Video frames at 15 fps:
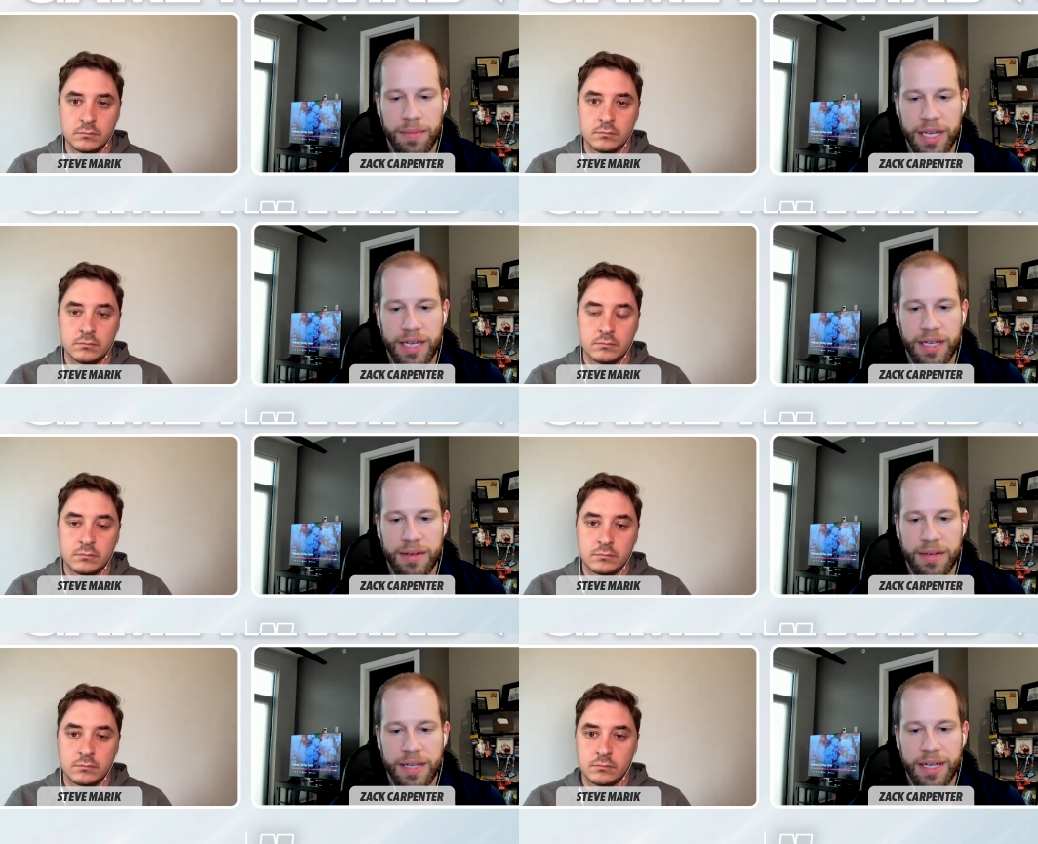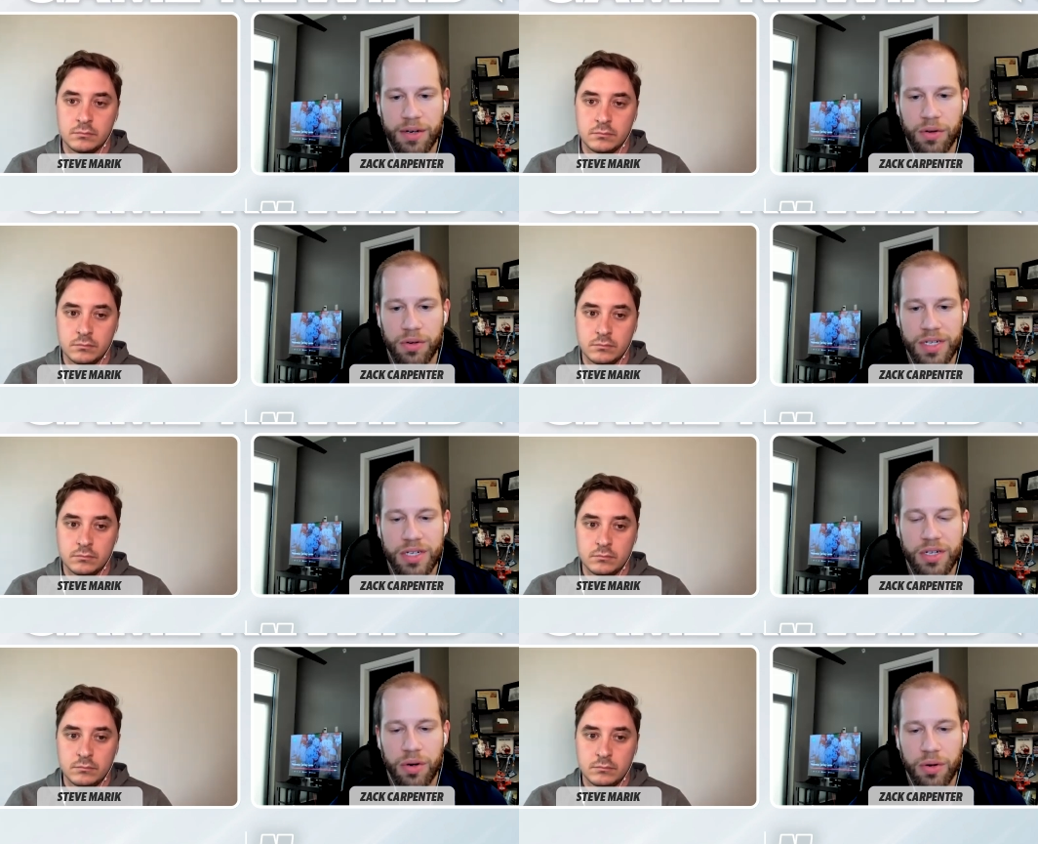Speaker 1: He he can
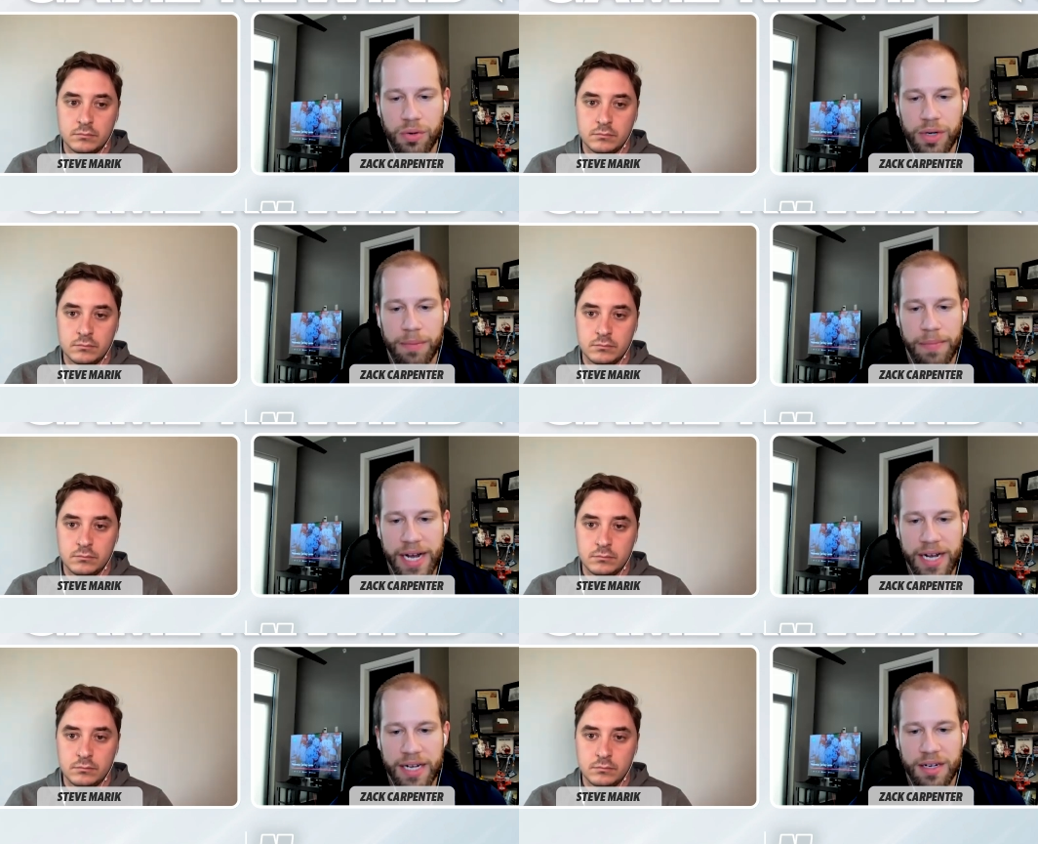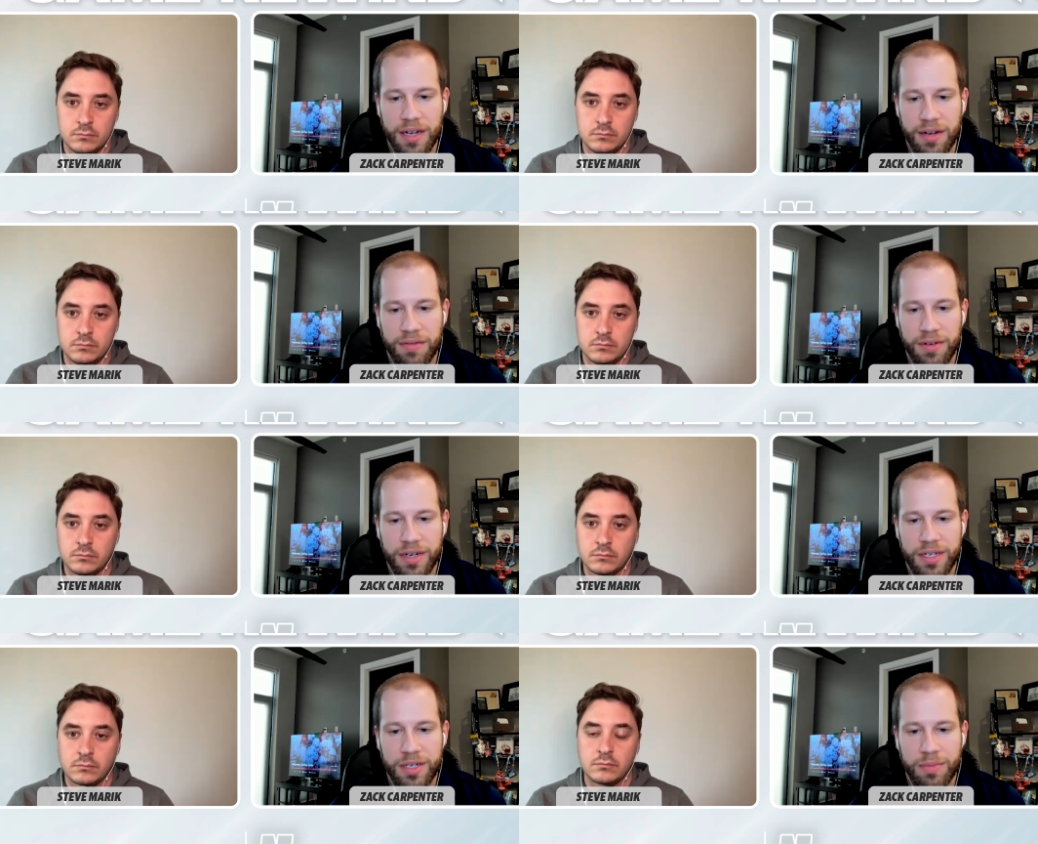hold his own in pass
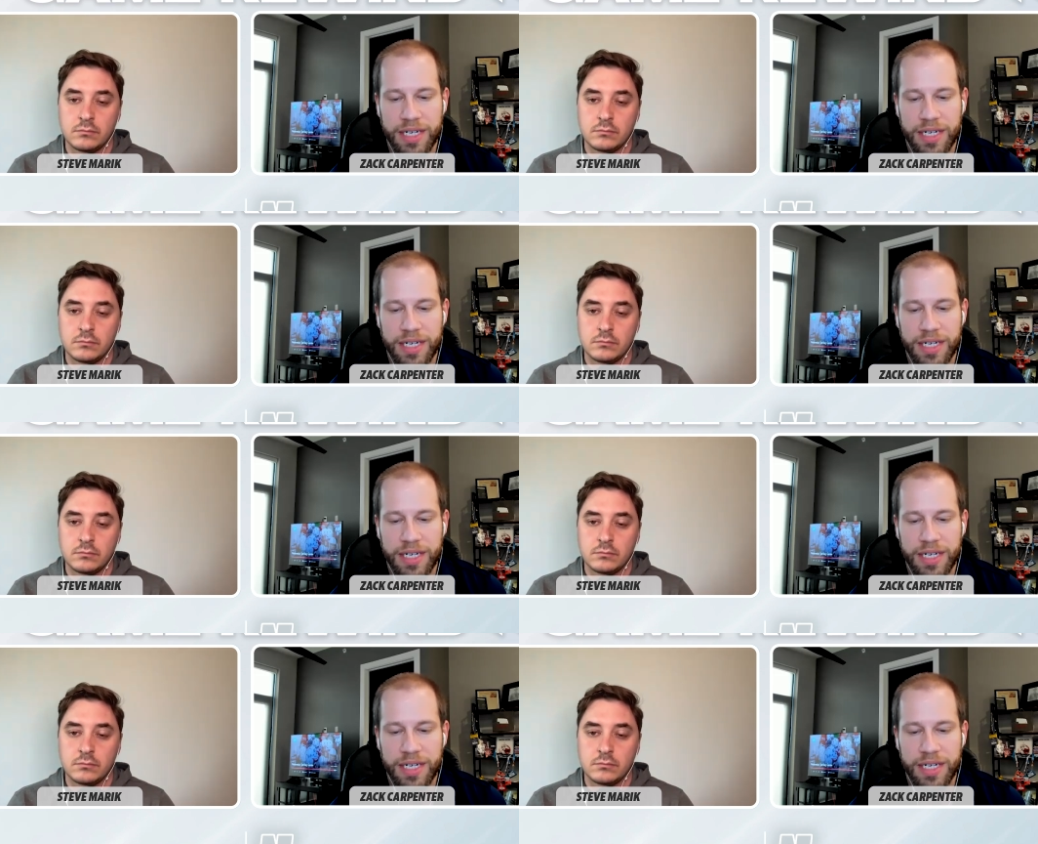coverage,